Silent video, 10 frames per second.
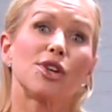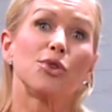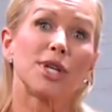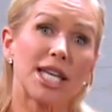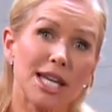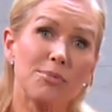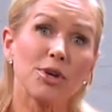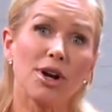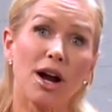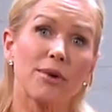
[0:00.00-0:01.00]
So you keep
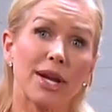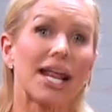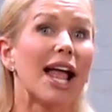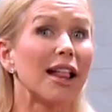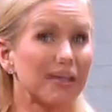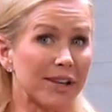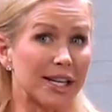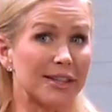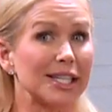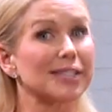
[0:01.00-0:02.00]
your heart rate
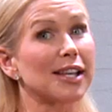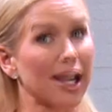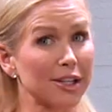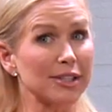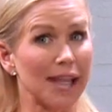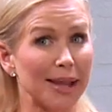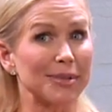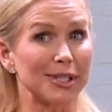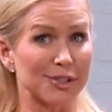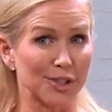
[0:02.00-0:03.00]
elevated the entire
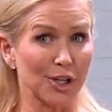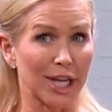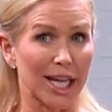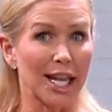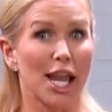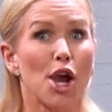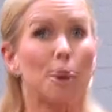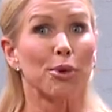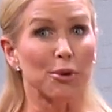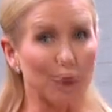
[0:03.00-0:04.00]
time in a circuit,
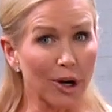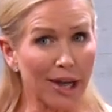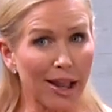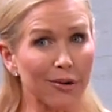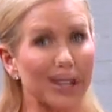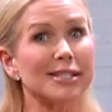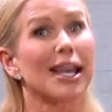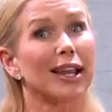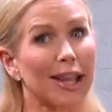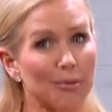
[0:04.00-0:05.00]
burn more calories,
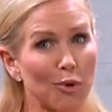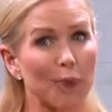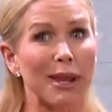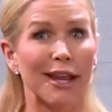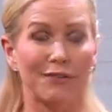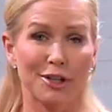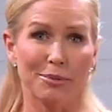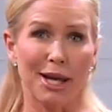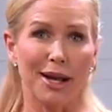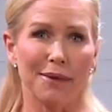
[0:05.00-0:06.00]
get more bang for
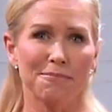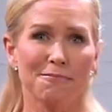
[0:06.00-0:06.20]
your buck.